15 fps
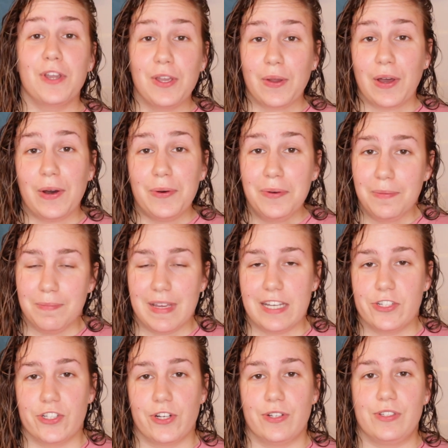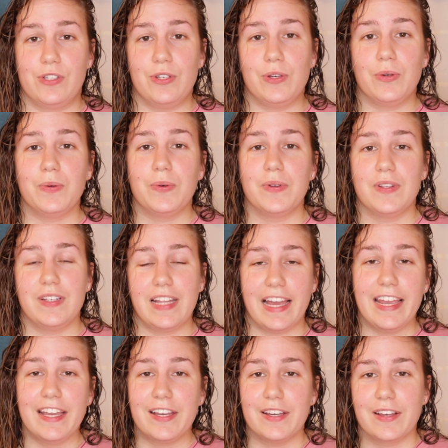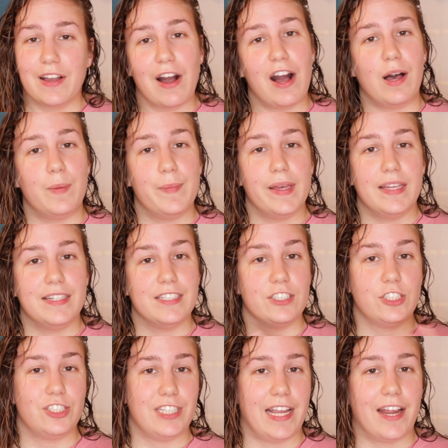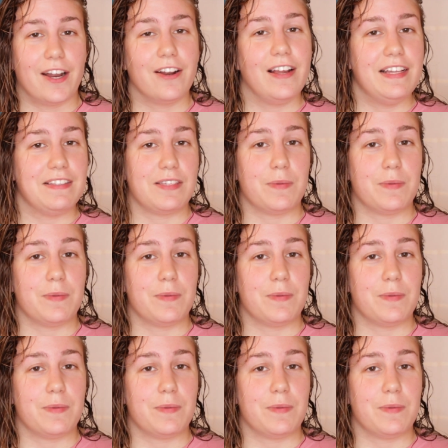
you go, make sure to like, comment, share, and